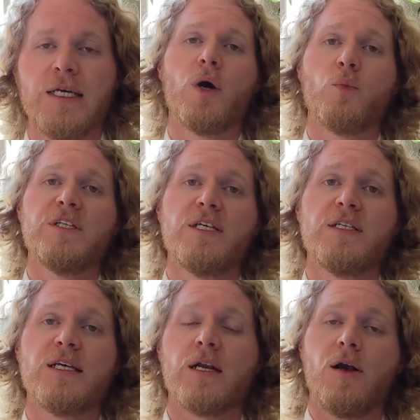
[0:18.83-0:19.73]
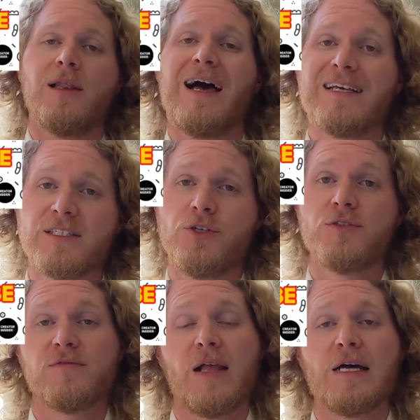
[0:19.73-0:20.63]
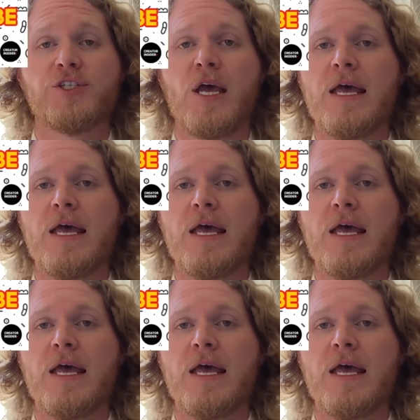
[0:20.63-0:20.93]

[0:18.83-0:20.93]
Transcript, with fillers: What we did in our last news flash